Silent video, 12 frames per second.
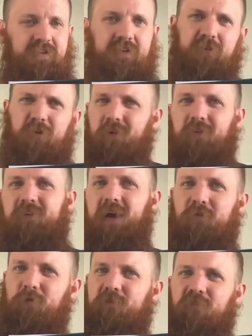And the other
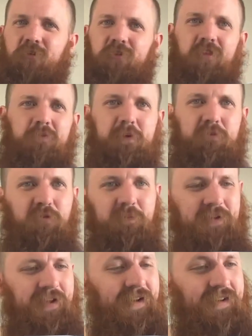times we rose other people from
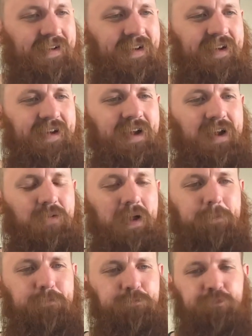the dead. Anyway,
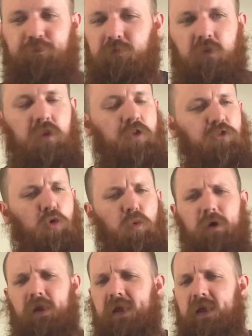so
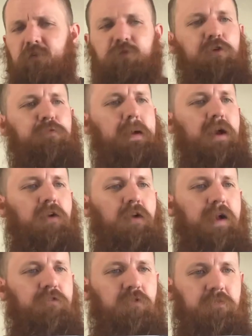we're going to hit a few
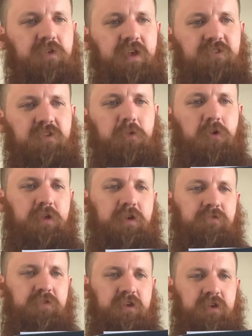paragraphs from Testimony
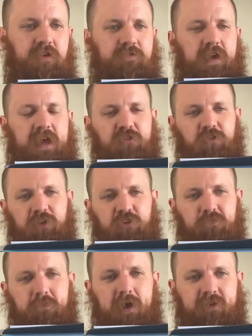of the Evangelists
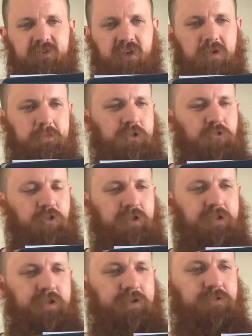by Simon
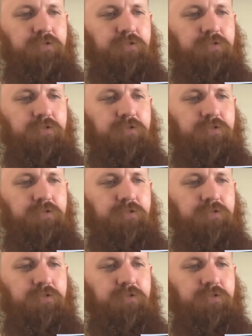Greenleaf.